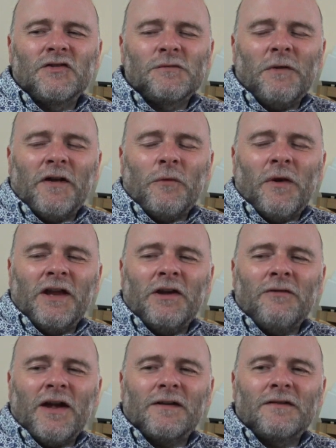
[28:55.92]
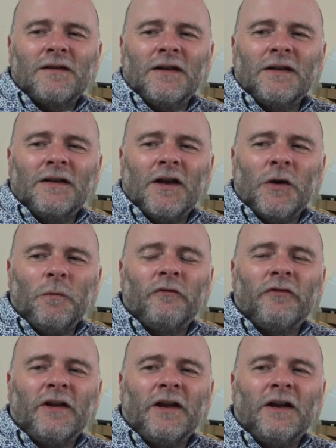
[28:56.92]
by the way you're acting,
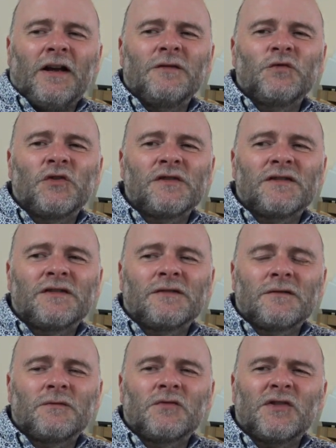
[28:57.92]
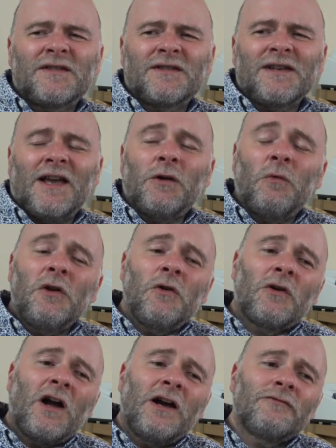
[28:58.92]
hopefully, and just saying, well,
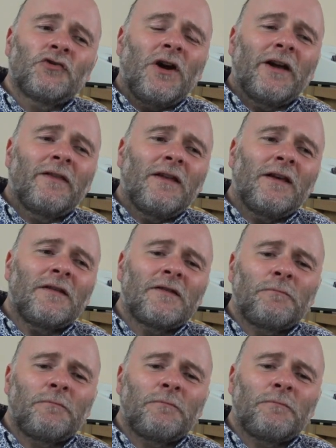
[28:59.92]
look, I've tried this,